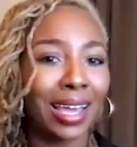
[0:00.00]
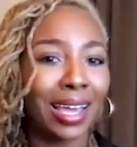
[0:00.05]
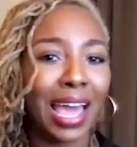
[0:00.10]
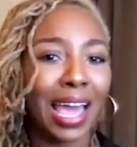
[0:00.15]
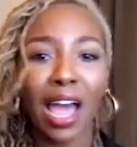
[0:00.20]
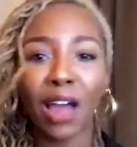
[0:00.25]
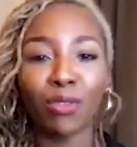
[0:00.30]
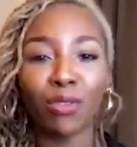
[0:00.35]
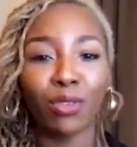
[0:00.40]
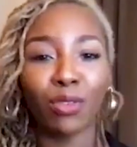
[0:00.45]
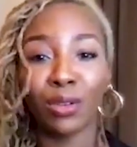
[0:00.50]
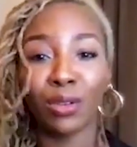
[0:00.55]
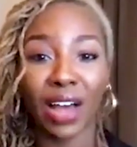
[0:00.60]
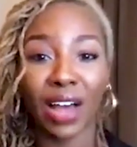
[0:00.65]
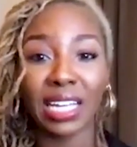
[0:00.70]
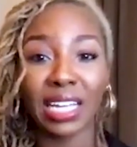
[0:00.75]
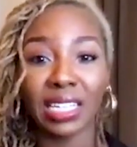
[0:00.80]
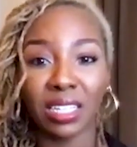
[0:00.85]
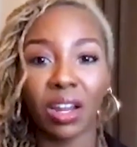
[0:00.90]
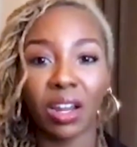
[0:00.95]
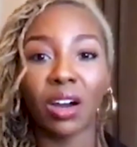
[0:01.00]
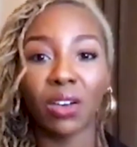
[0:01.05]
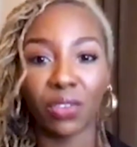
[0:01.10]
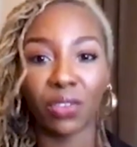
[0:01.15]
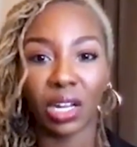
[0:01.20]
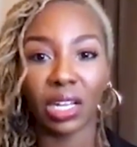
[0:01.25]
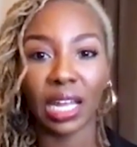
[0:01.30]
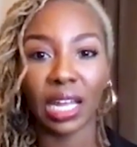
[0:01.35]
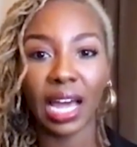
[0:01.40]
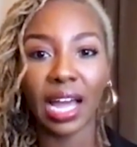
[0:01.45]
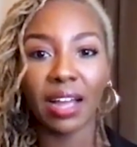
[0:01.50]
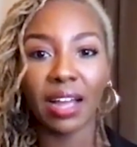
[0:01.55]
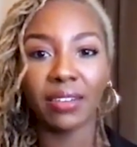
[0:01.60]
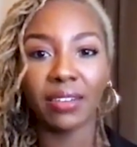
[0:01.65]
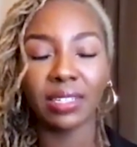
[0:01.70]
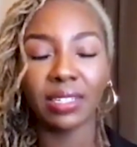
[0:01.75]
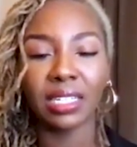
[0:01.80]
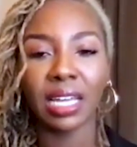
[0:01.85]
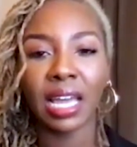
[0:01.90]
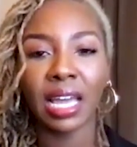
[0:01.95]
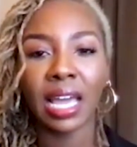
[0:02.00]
every facet of our lives.